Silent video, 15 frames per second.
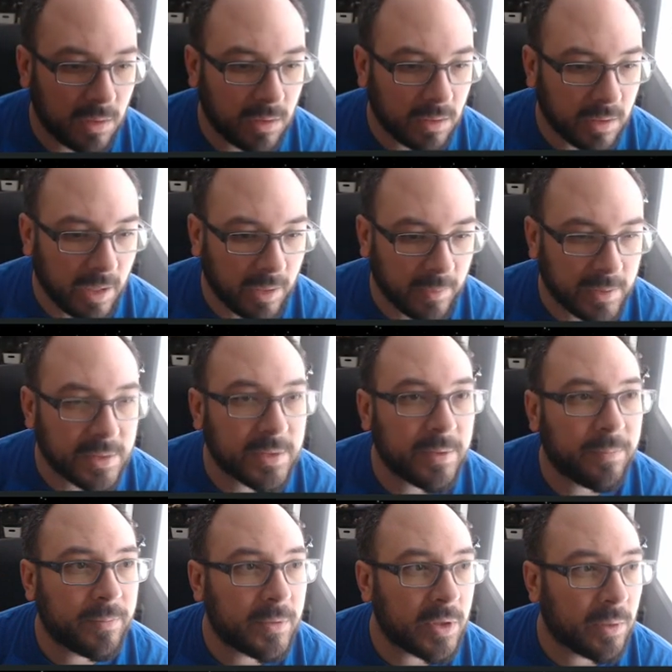Anyways,
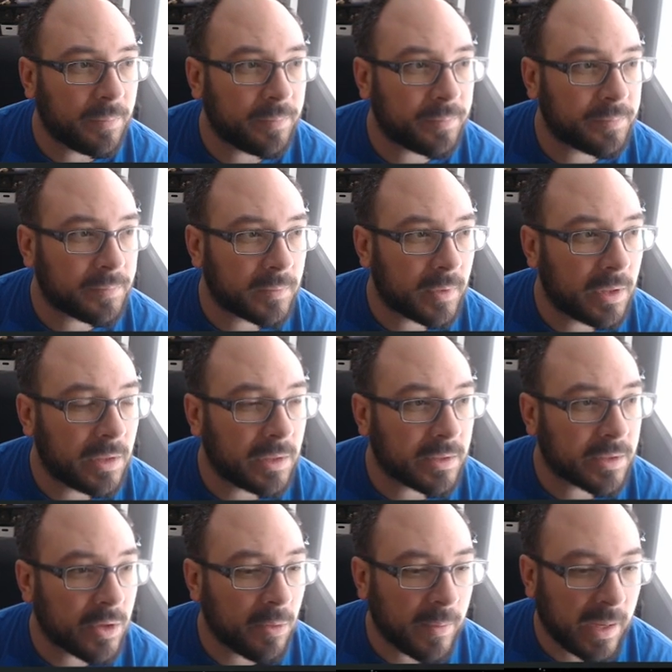so
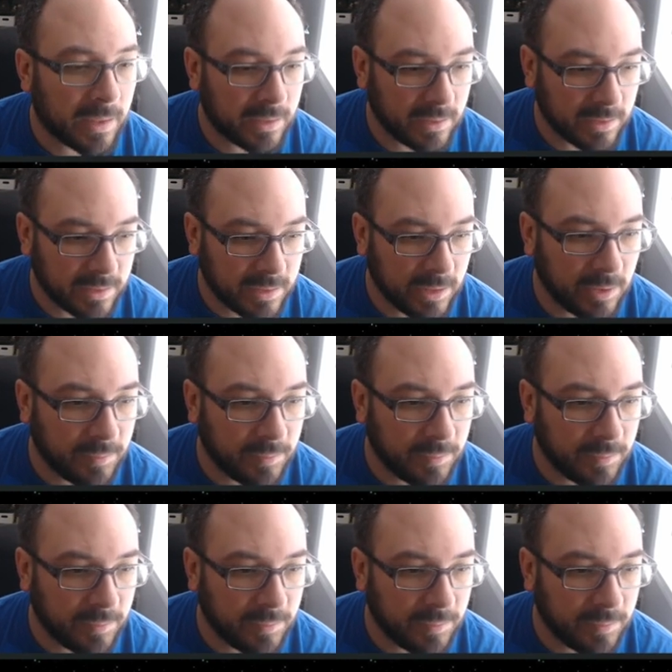let's go back to this here.